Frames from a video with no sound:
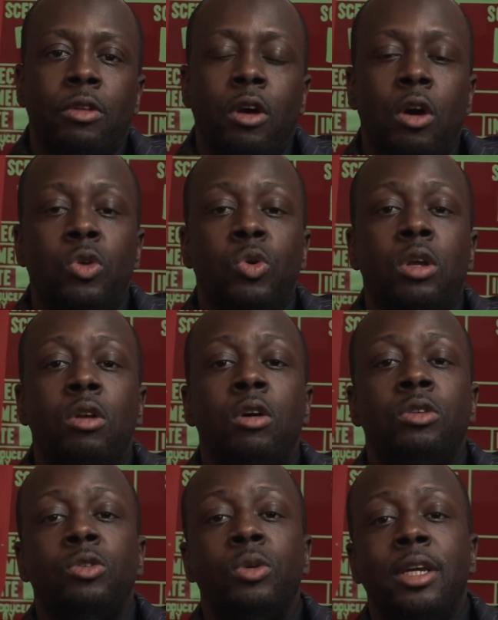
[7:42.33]
Or you can
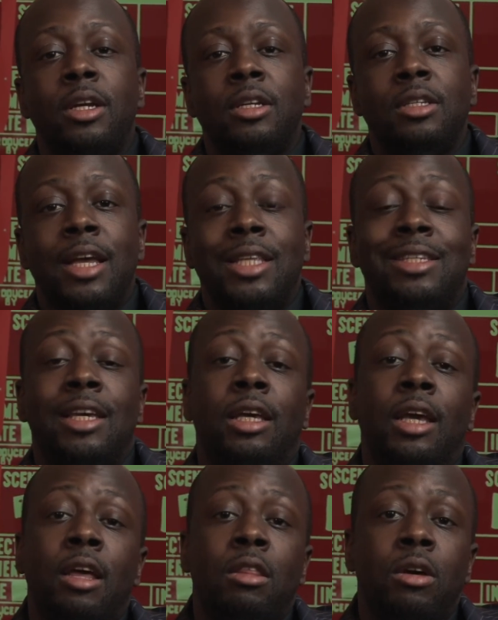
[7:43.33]
also get us at
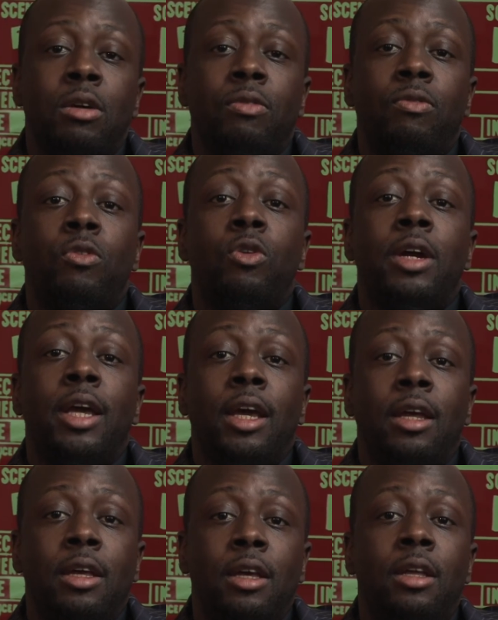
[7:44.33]

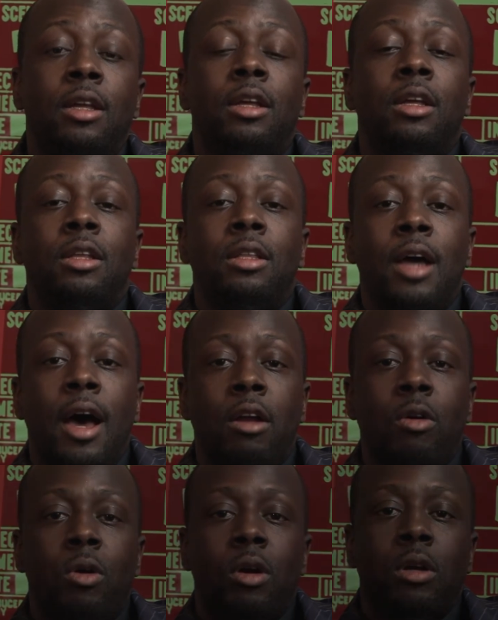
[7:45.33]

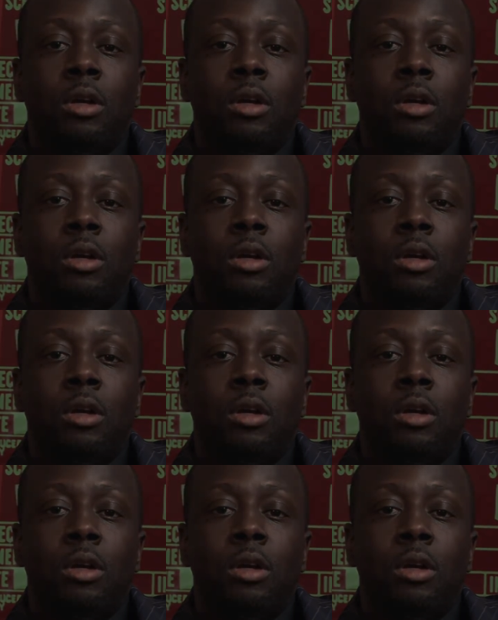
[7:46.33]
togetherforhaiti.org.